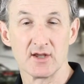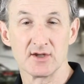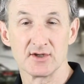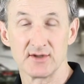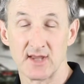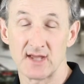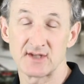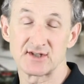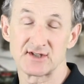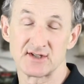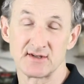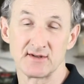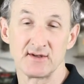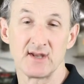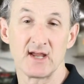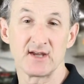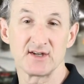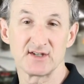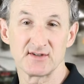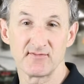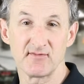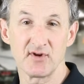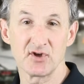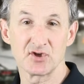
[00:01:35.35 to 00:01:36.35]
That's a
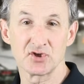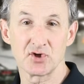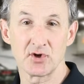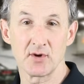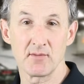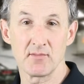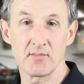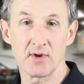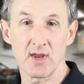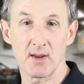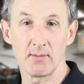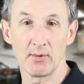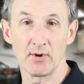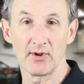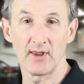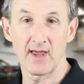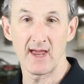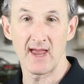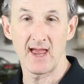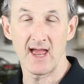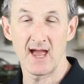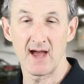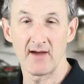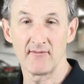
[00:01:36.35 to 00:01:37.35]
nice feature to be able to
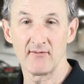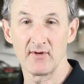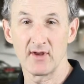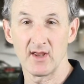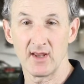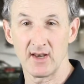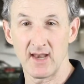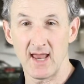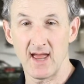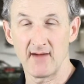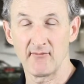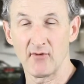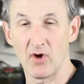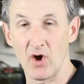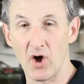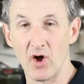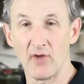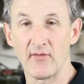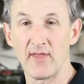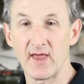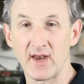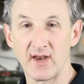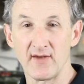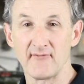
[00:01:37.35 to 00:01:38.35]
have and have
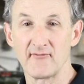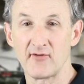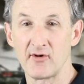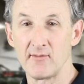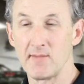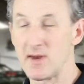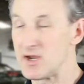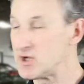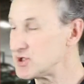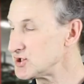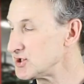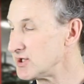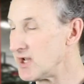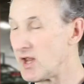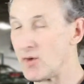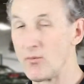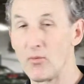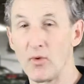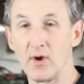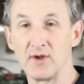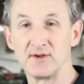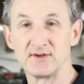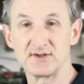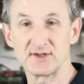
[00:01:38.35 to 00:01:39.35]
all that information on
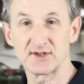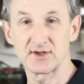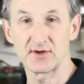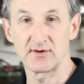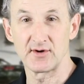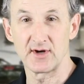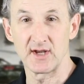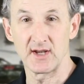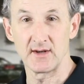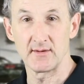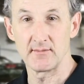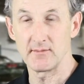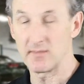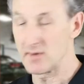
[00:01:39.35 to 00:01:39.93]
one screen.